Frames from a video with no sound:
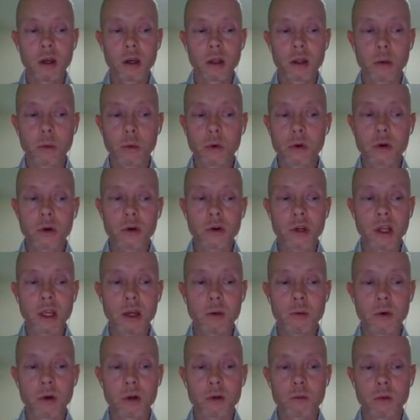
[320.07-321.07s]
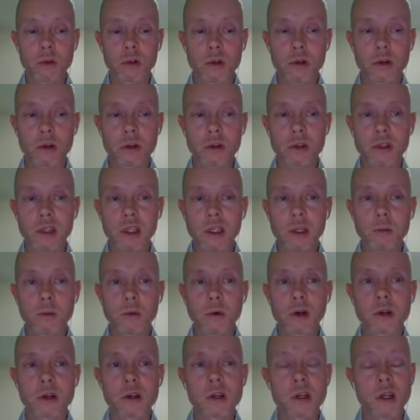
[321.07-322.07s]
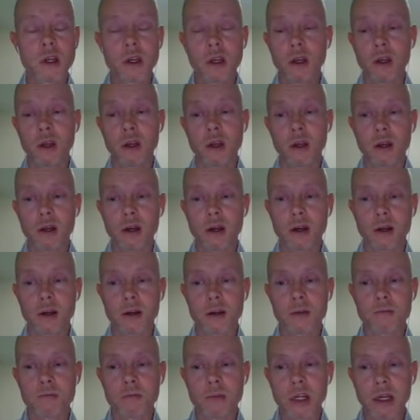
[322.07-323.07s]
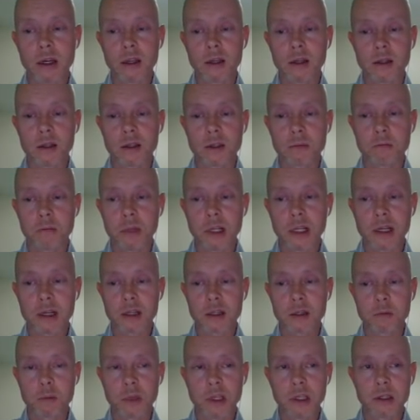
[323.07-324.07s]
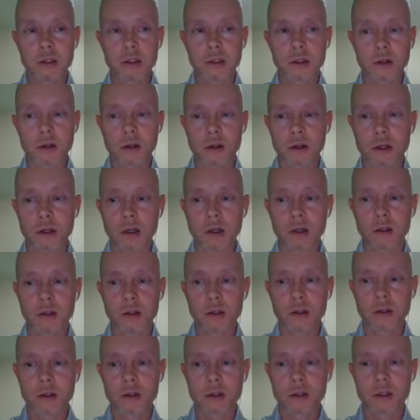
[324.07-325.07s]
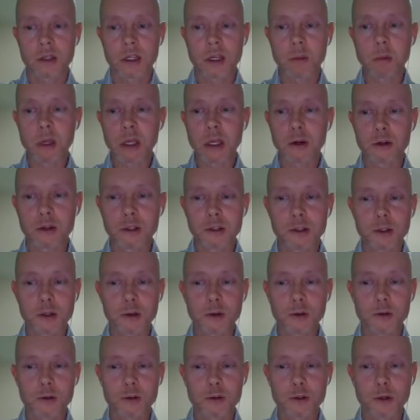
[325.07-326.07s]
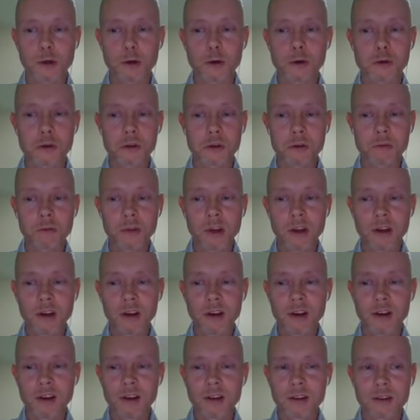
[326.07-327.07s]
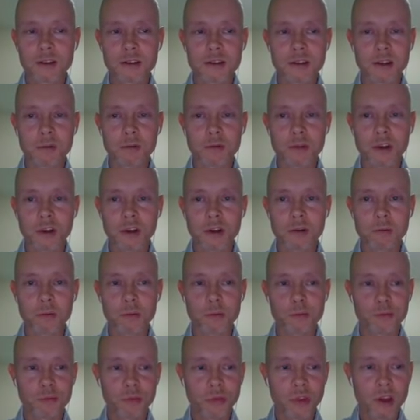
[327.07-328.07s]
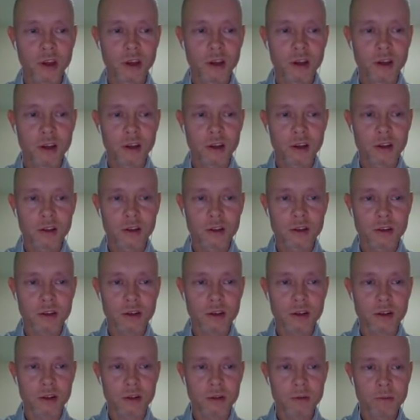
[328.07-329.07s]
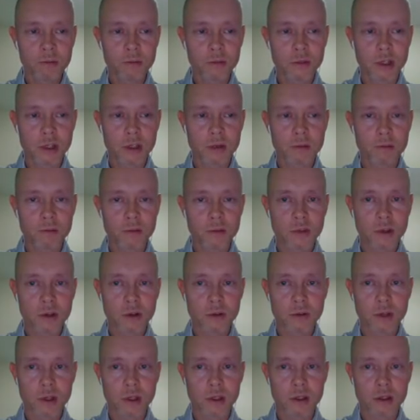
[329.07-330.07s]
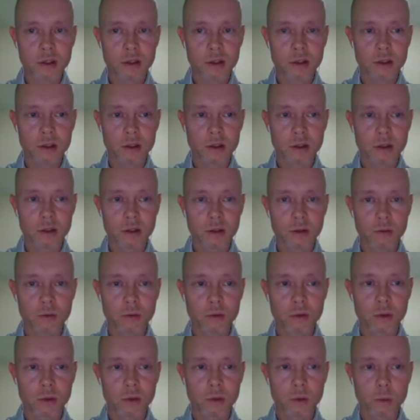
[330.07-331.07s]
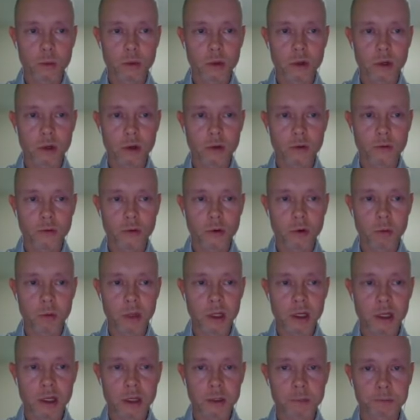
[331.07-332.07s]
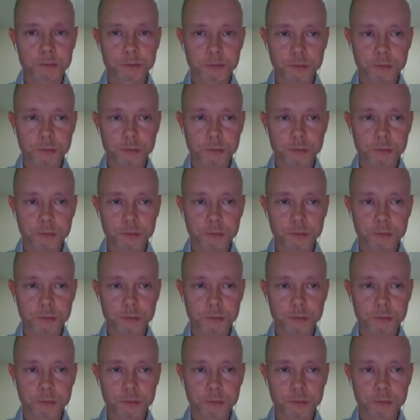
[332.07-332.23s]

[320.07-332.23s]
the rook on a1 will go to d1, and black's pieces are kind of just stepping on each other's toes at the same time. So none of that will work for black.